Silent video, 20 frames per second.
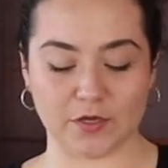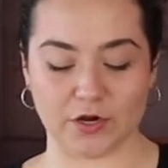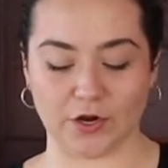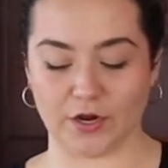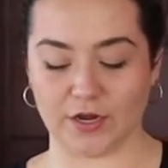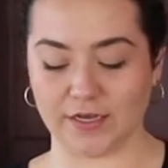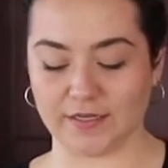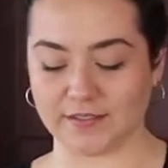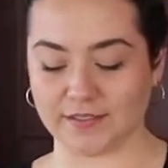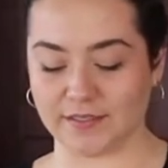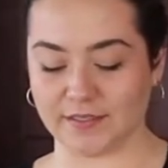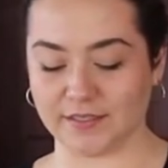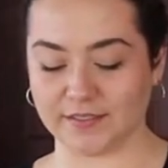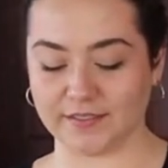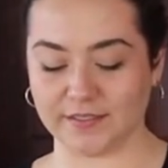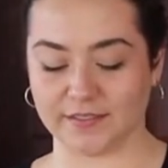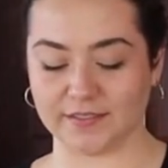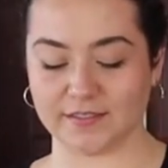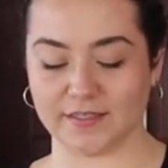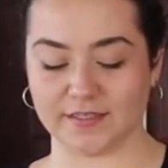curious,
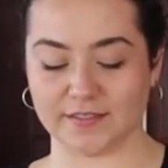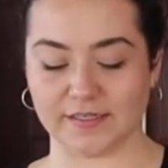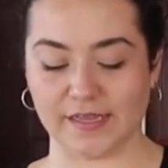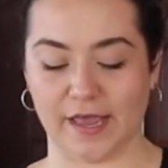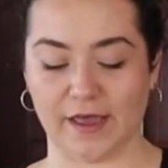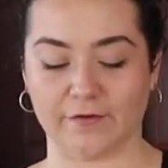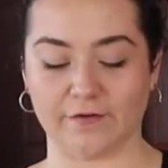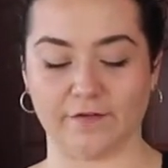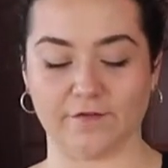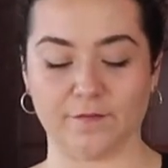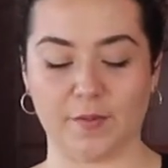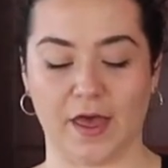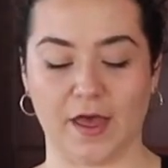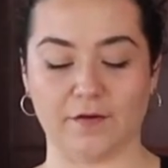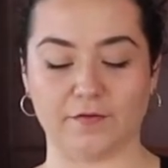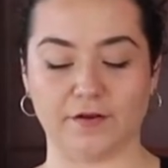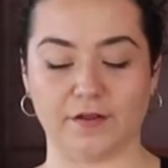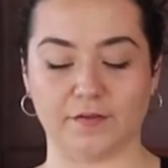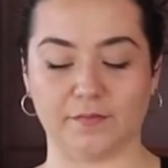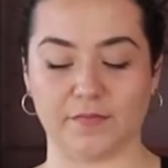this is the sound of
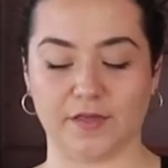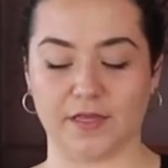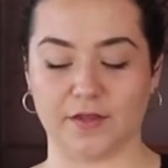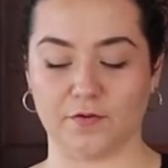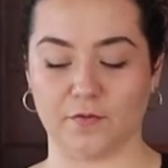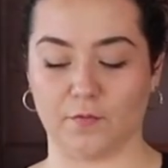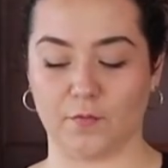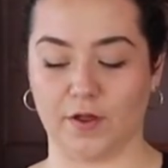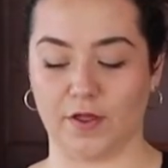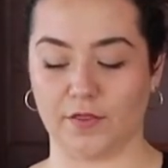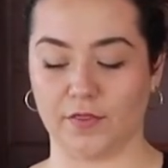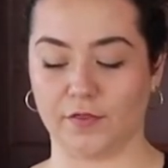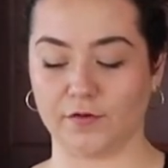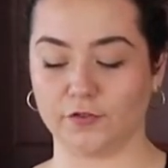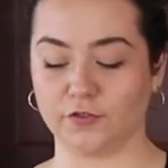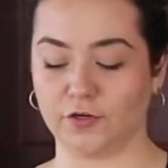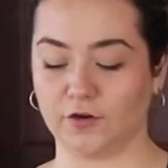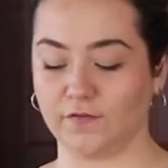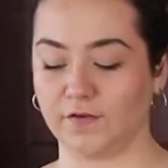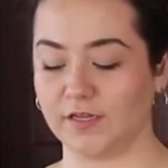pounding meat with
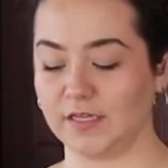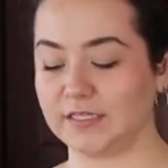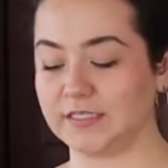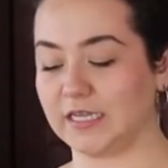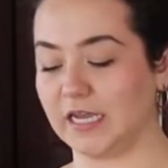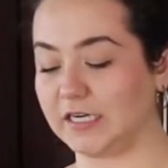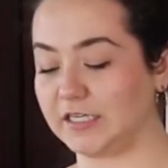trivets,